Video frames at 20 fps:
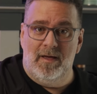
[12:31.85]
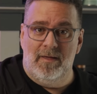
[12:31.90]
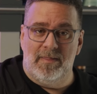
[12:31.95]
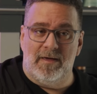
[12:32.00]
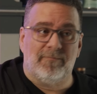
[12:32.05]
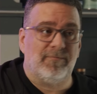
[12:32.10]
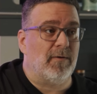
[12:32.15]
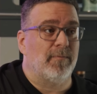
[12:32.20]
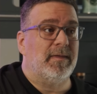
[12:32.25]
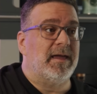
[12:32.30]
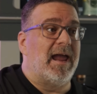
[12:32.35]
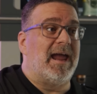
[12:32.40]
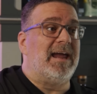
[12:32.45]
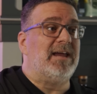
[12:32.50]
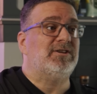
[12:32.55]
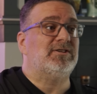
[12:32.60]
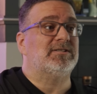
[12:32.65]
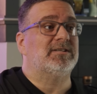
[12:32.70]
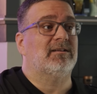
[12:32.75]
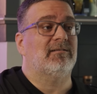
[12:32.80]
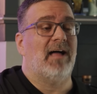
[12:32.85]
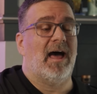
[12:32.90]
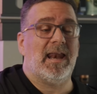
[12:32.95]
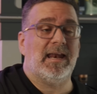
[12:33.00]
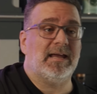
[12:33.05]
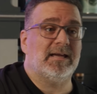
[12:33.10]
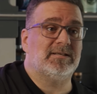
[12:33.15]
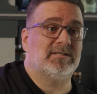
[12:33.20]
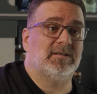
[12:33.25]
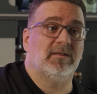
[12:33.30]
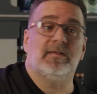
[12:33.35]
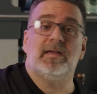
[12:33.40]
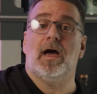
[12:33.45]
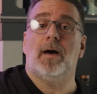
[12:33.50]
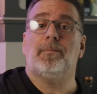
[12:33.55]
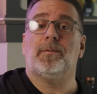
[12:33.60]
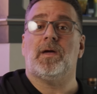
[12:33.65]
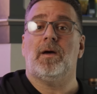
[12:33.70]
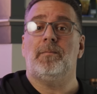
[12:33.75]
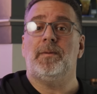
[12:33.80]
That from the Aegis Gladius to the
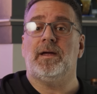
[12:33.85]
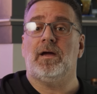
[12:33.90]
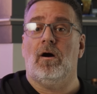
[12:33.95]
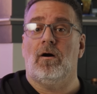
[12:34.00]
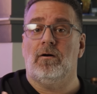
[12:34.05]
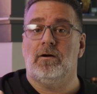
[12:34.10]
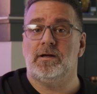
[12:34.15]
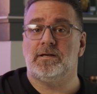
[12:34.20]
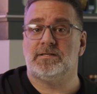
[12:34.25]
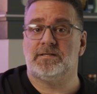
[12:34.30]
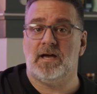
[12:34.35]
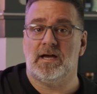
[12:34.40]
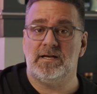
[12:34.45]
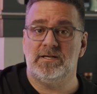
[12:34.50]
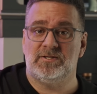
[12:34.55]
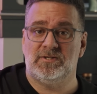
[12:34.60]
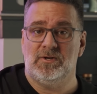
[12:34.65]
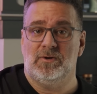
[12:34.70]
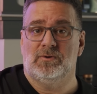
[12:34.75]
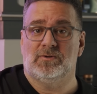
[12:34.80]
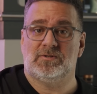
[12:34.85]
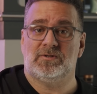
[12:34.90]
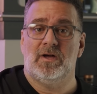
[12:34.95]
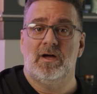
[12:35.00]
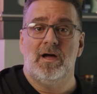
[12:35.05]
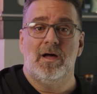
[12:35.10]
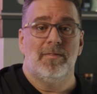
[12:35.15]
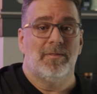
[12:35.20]
upcoming RSI Zeus,